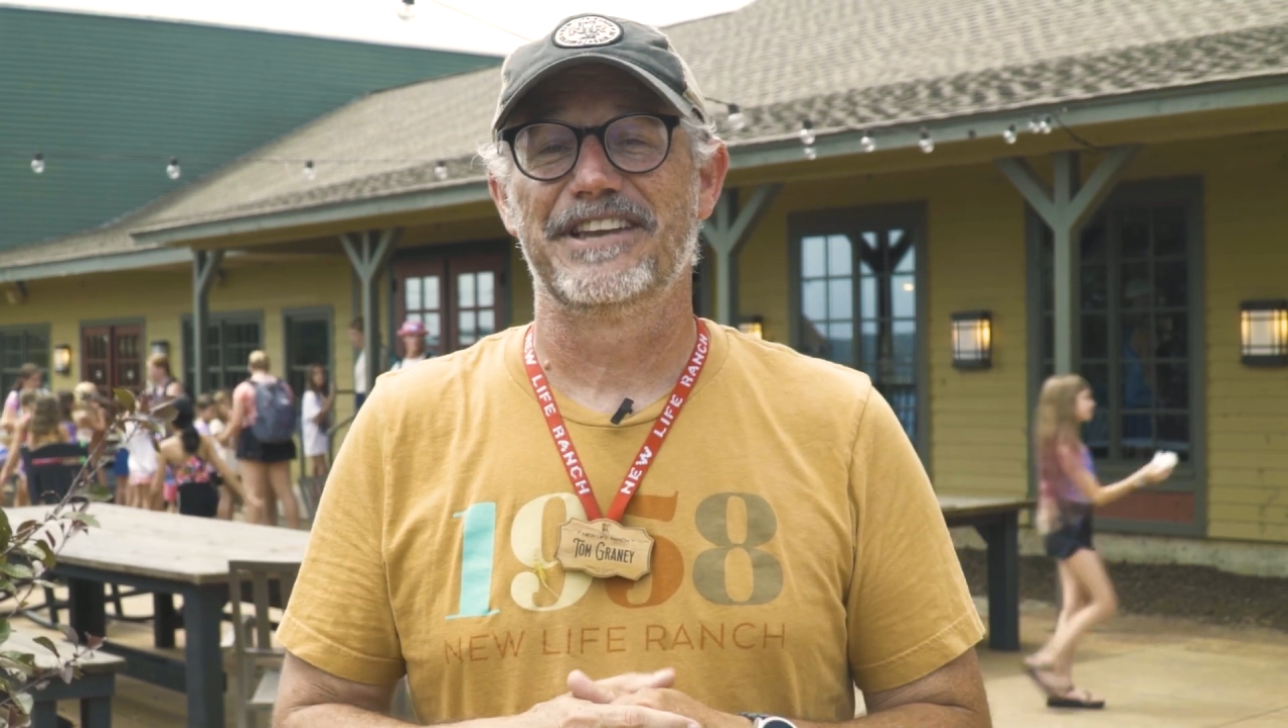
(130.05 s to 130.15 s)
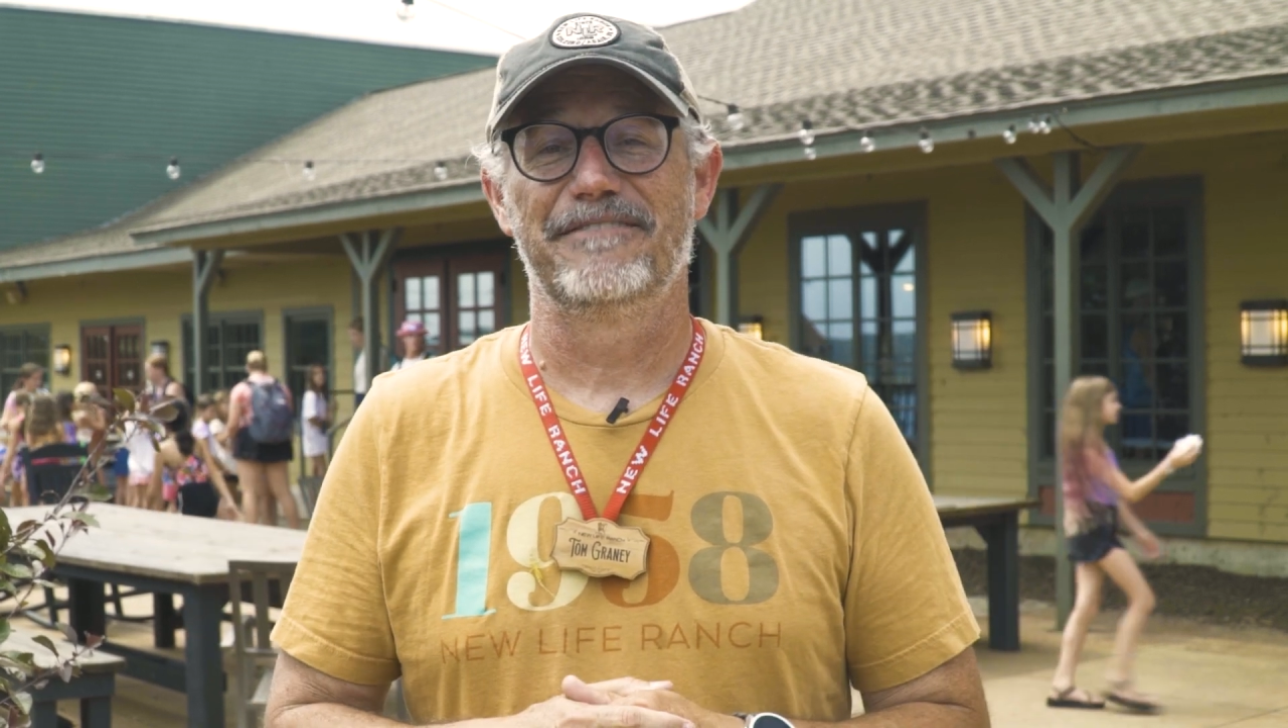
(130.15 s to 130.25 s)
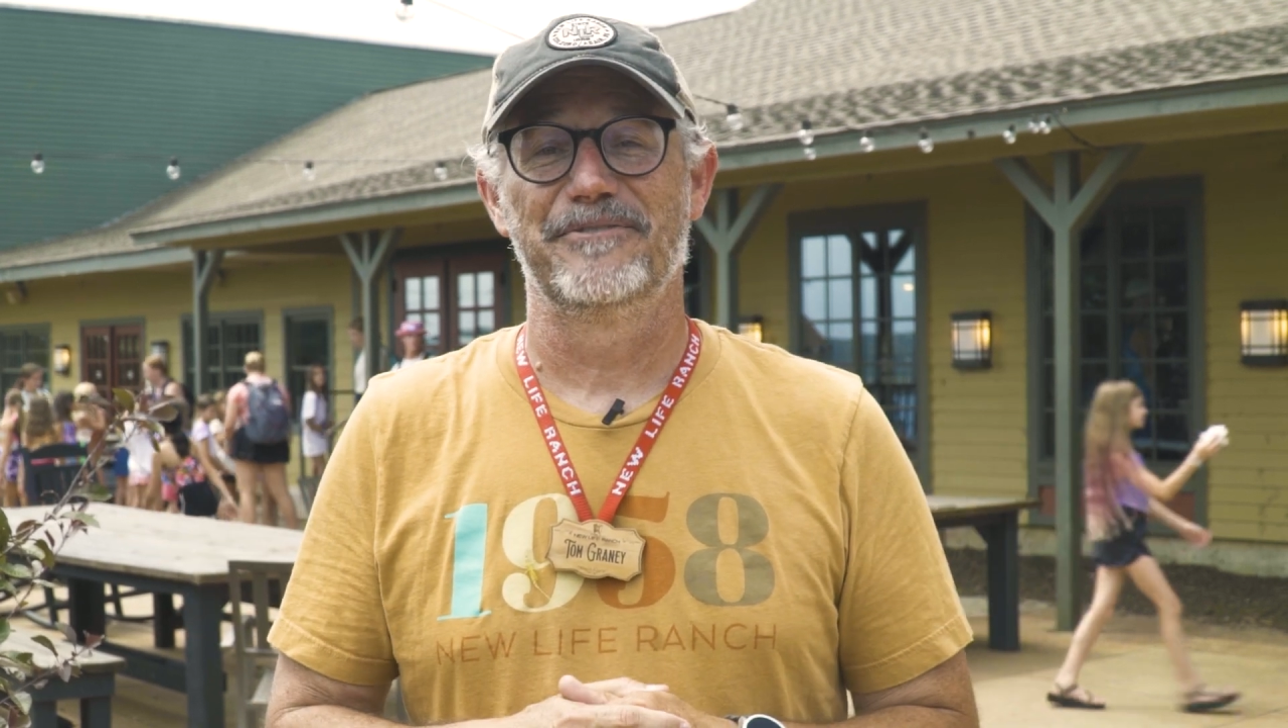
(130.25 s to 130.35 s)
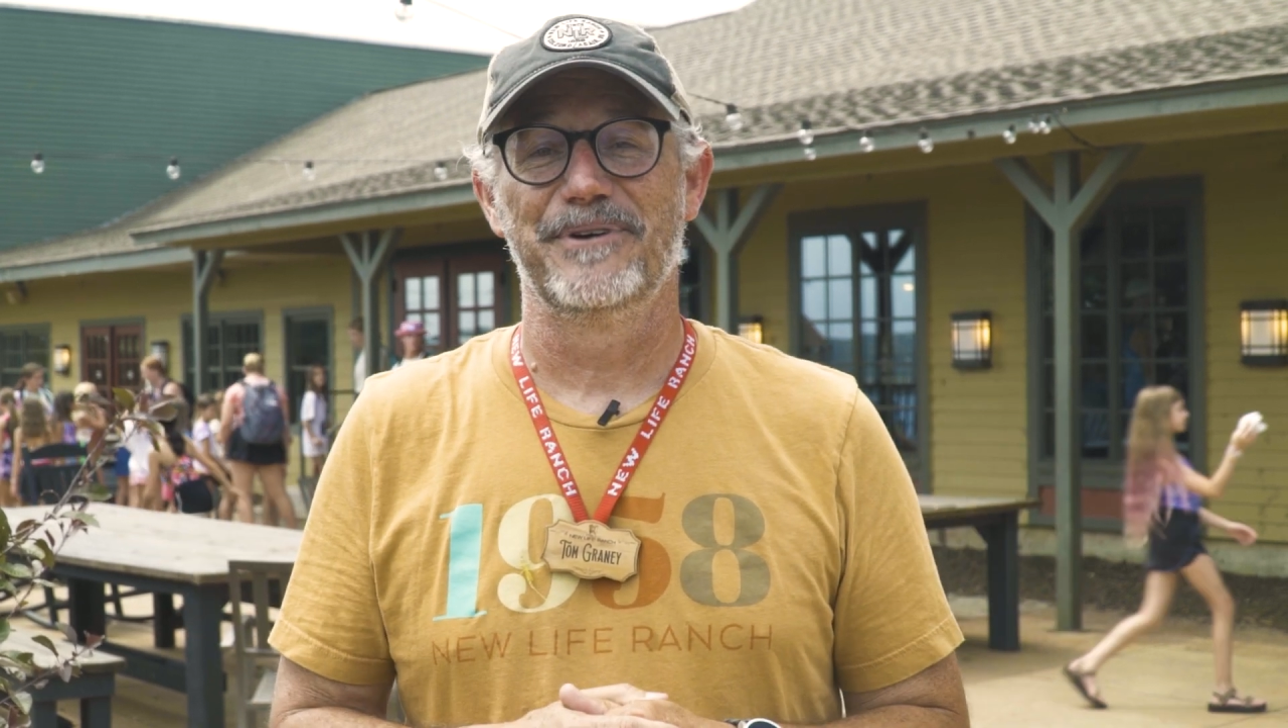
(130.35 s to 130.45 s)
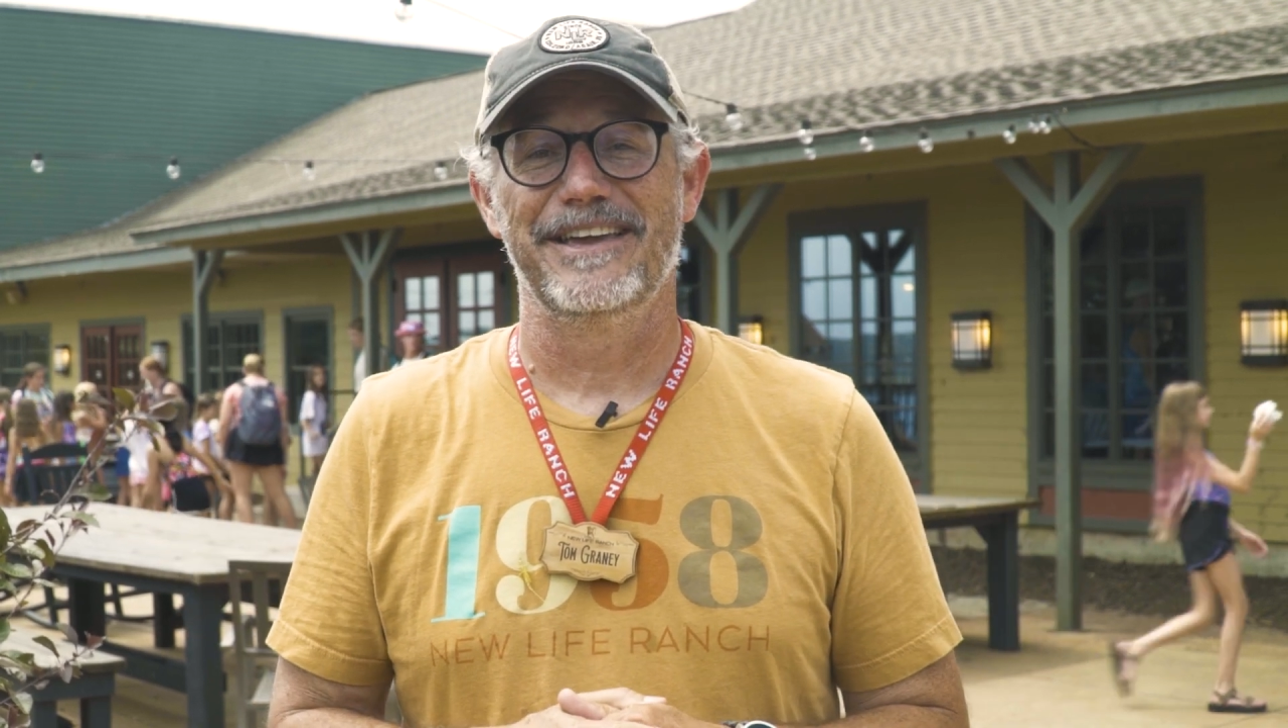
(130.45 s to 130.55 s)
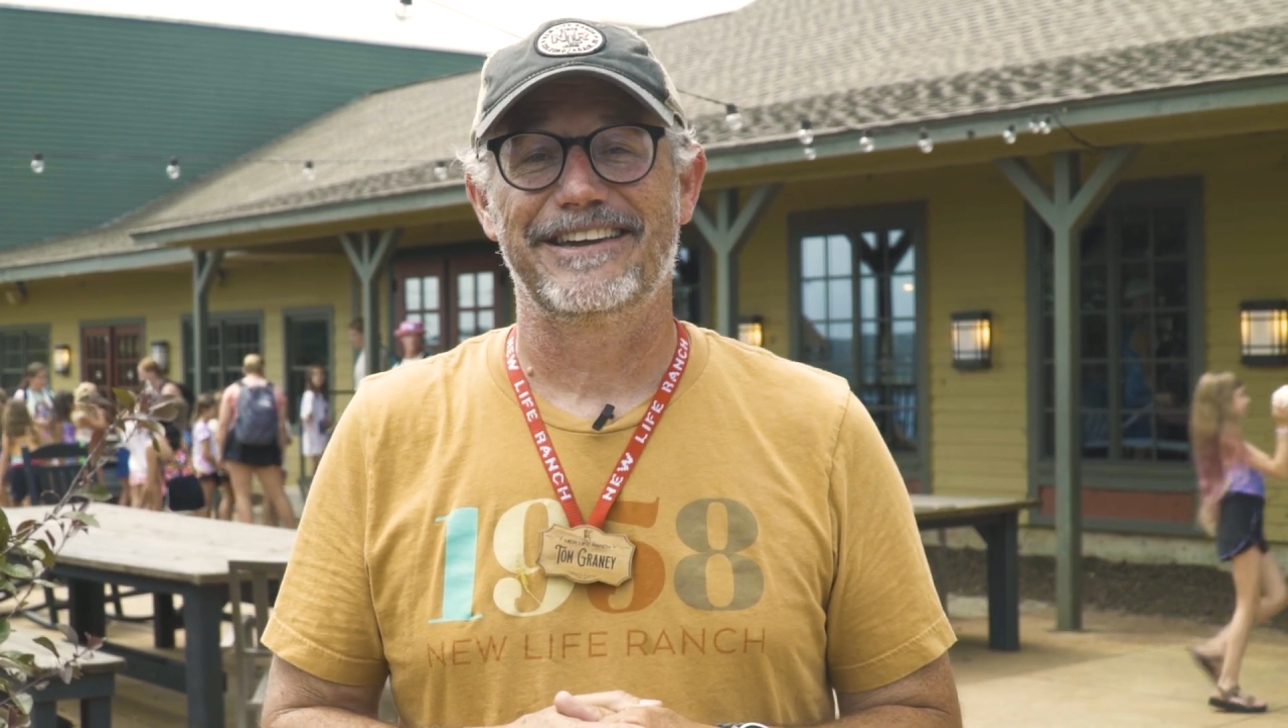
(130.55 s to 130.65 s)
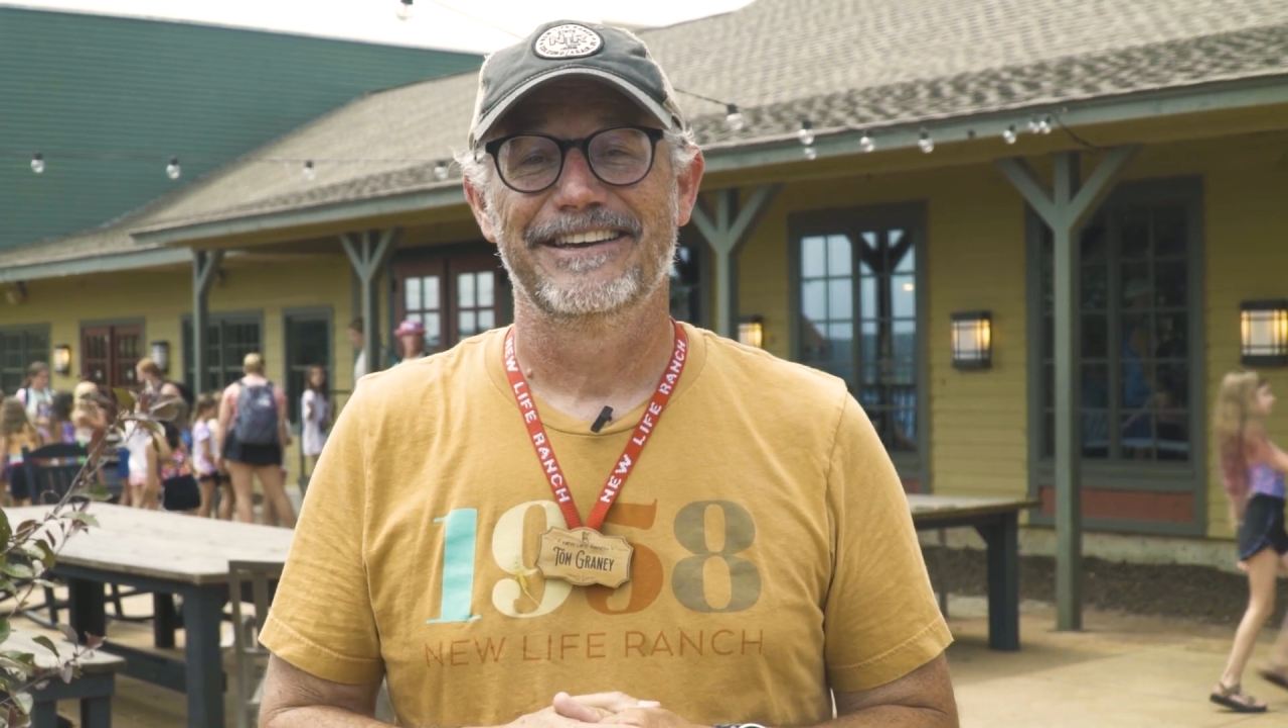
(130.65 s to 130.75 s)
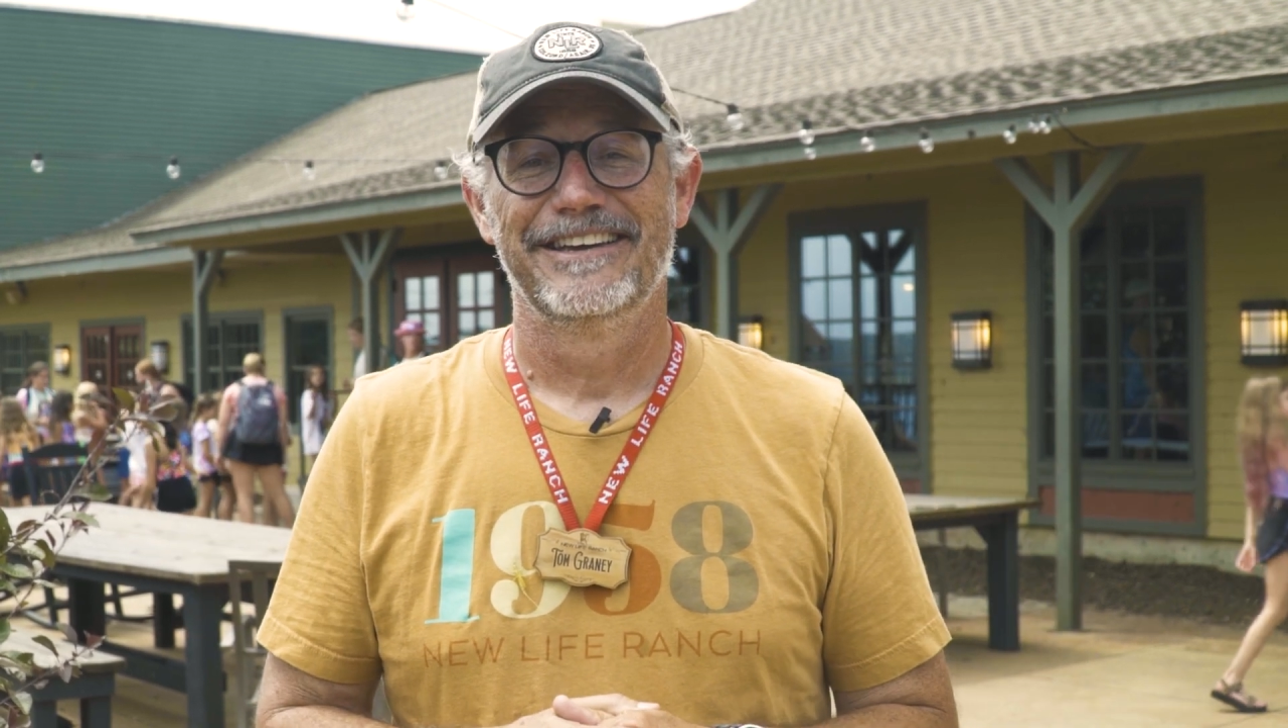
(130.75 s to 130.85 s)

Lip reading: and every week.